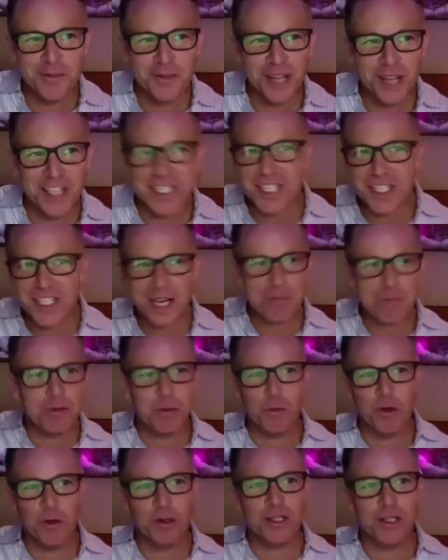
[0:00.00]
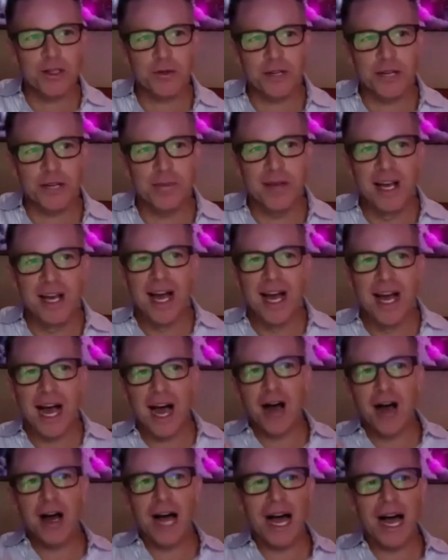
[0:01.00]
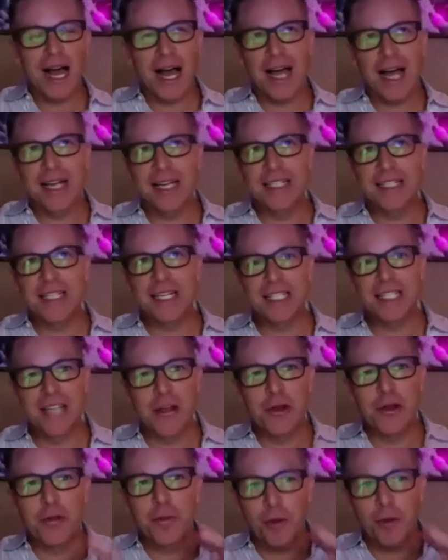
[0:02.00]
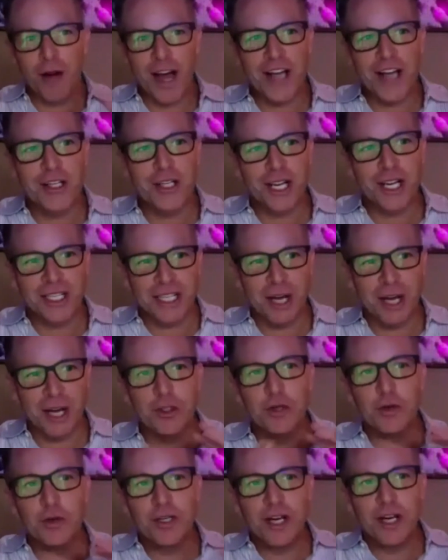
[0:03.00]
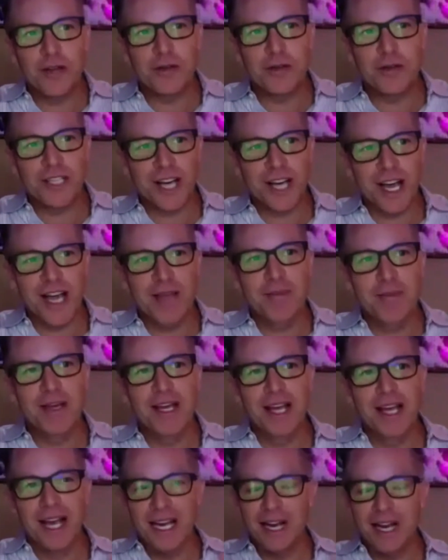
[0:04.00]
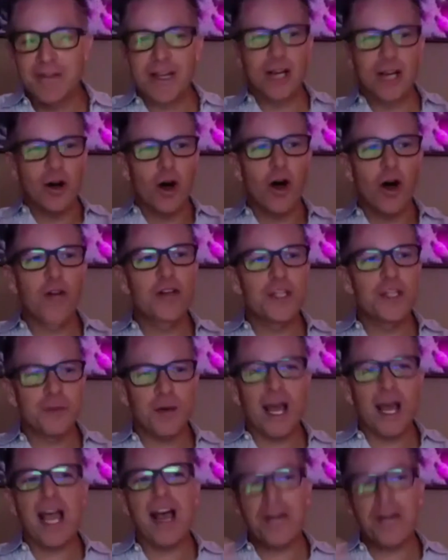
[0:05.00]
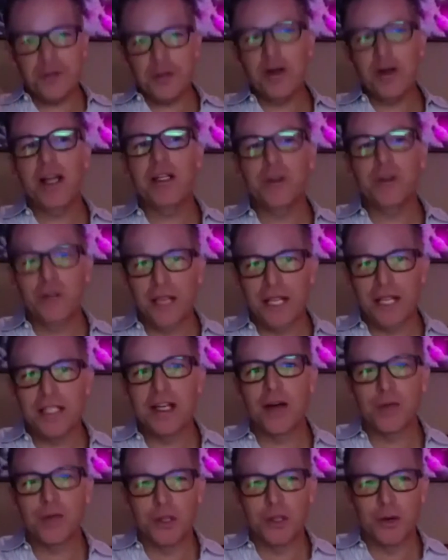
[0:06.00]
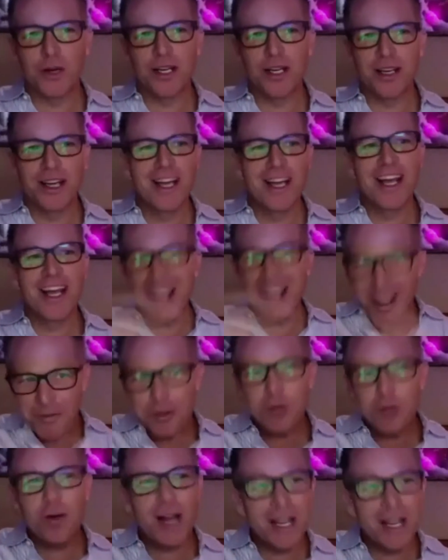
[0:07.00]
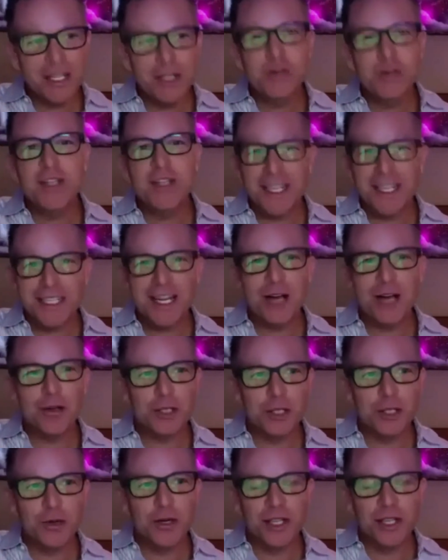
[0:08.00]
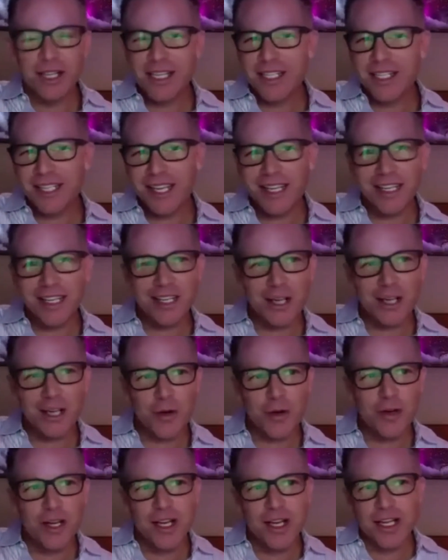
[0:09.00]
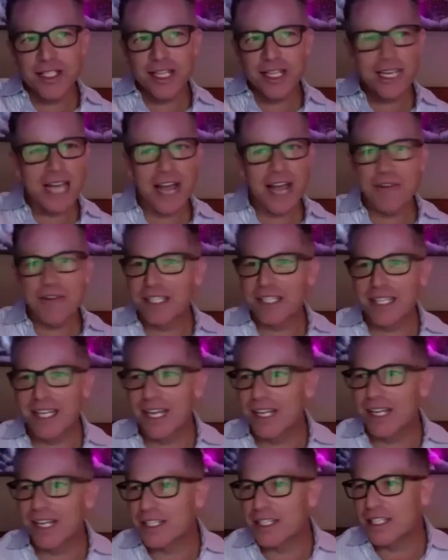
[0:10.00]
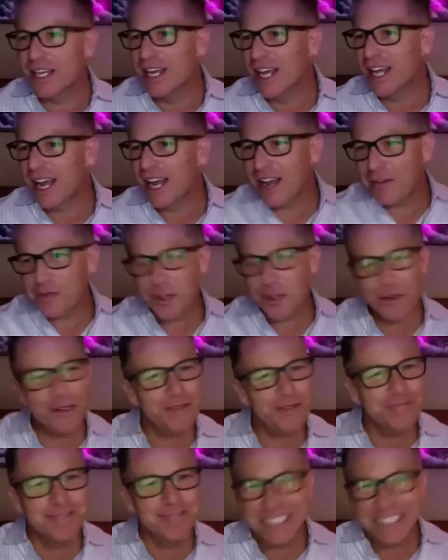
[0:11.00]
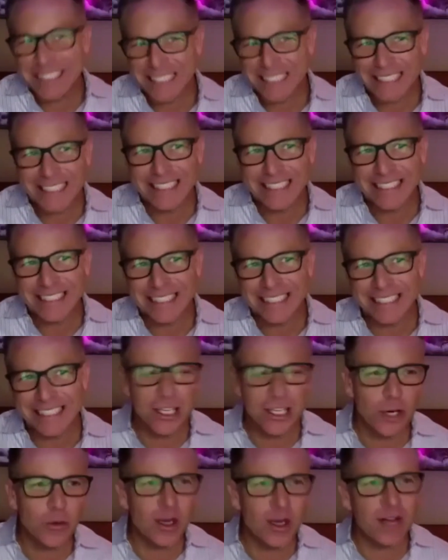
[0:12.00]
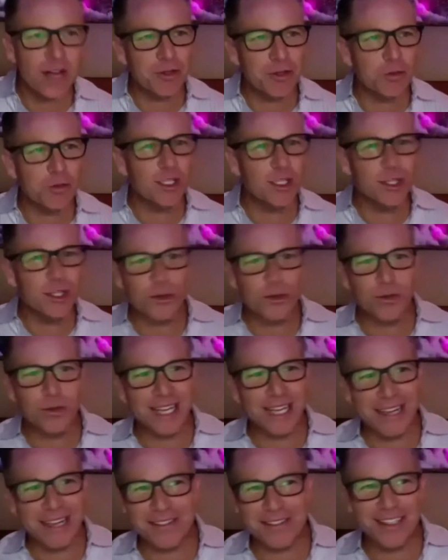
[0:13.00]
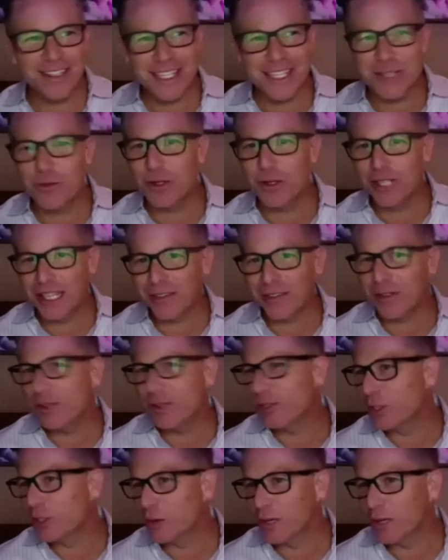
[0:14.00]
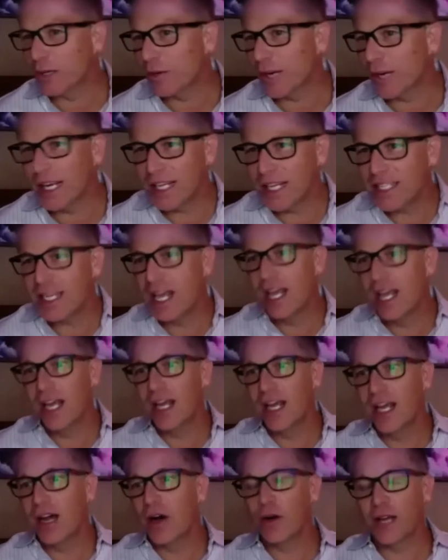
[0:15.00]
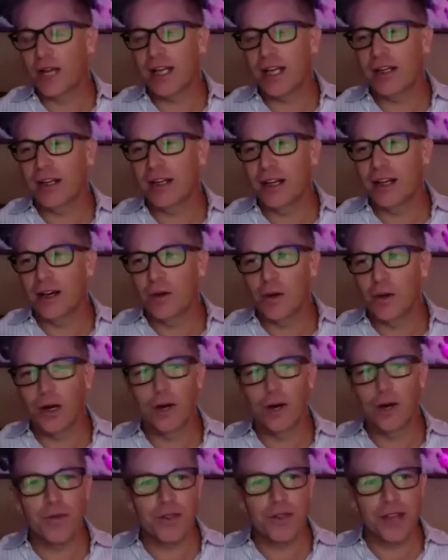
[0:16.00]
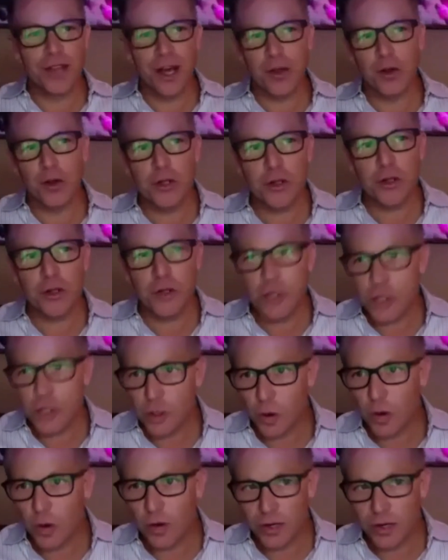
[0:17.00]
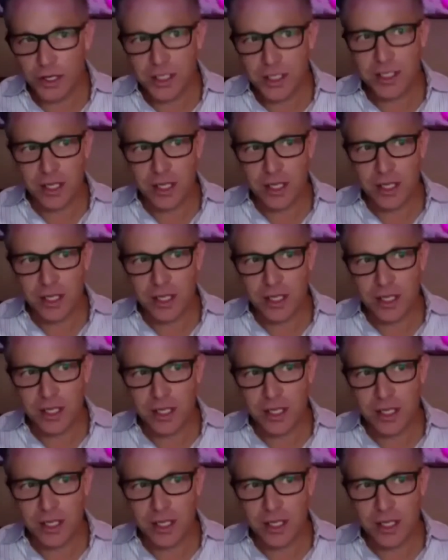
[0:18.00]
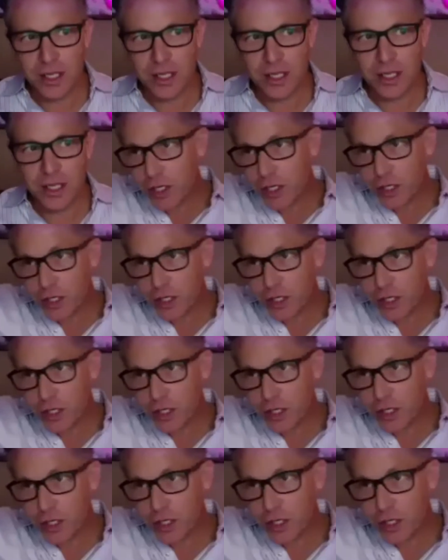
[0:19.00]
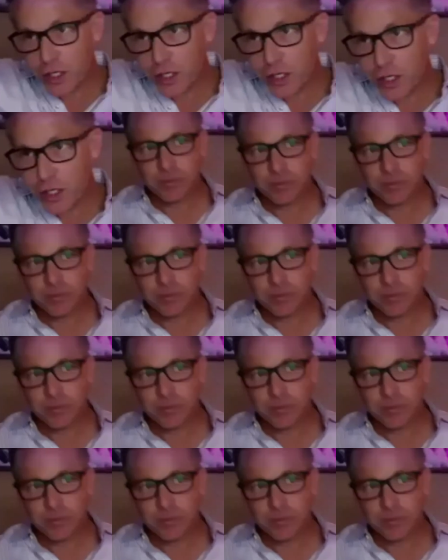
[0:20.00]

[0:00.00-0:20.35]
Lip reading: It's a separate work stream, and it's another project I'll do another time. And I've got all this. After I do this, I'll do it. After I do this, I'll do it. It's like, it's like having kids. After this, we'll do it. Right? It's okay. Well, those are stories and those are illustrations.